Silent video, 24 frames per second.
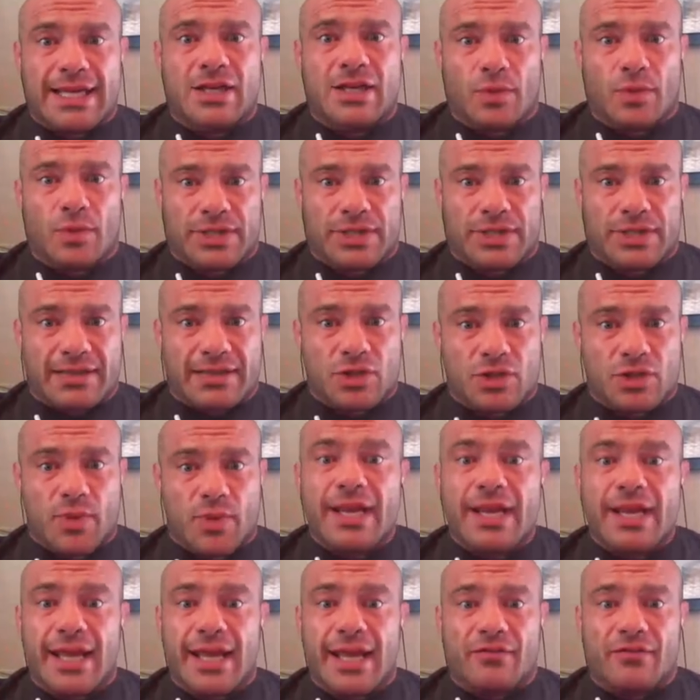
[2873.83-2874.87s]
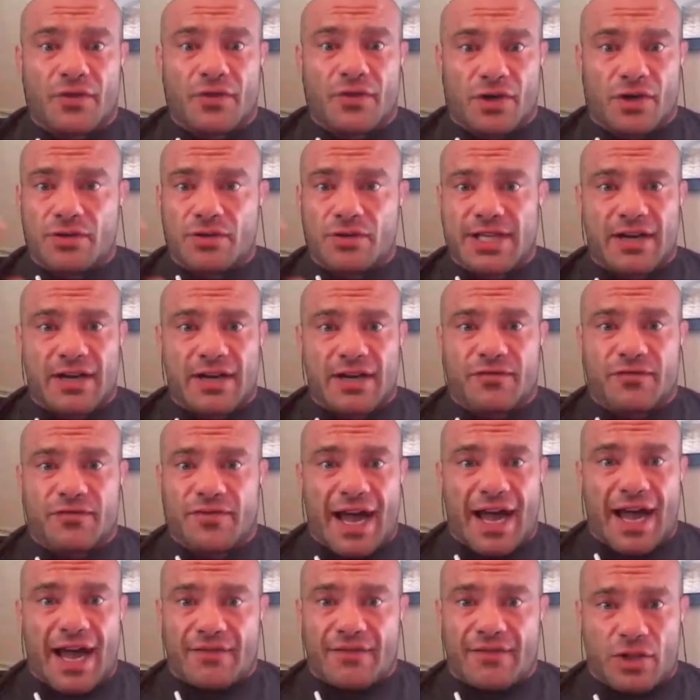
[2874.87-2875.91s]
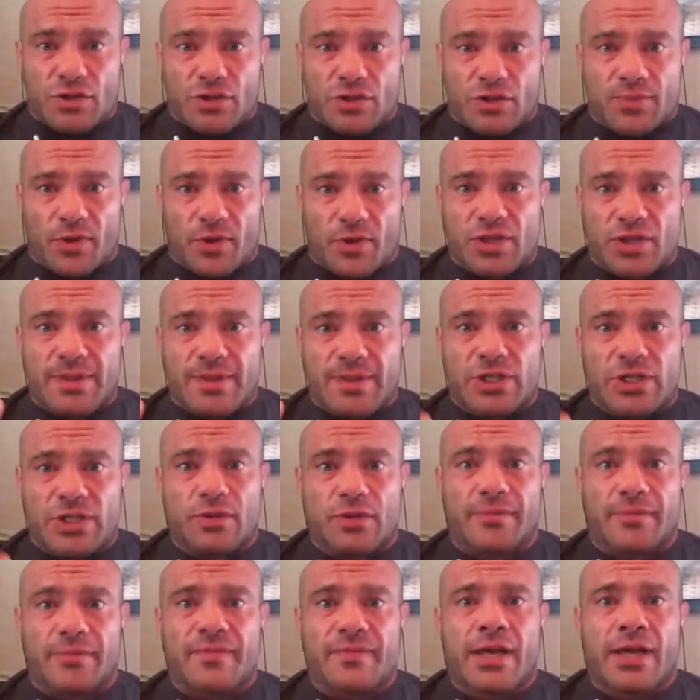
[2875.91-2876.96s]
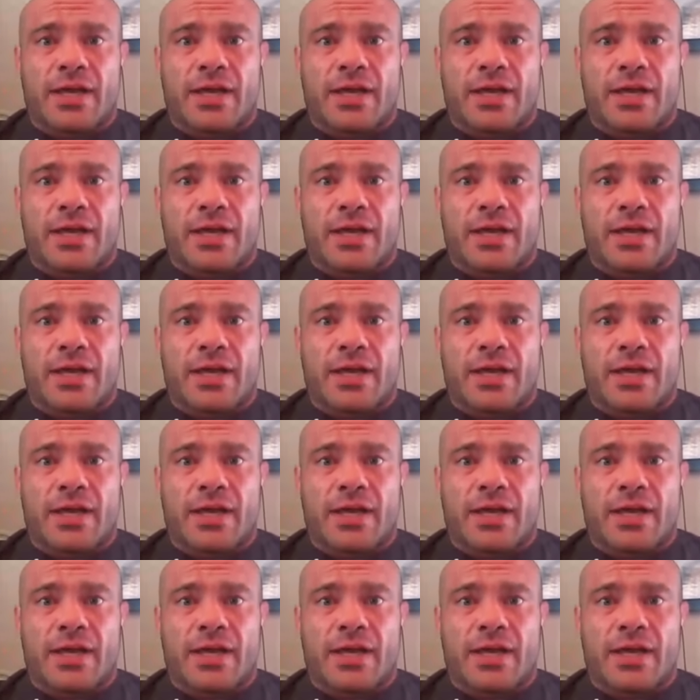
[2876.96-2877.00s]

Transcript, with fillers: and then we'll take this weight again for your set of five that you were supposed to be doing.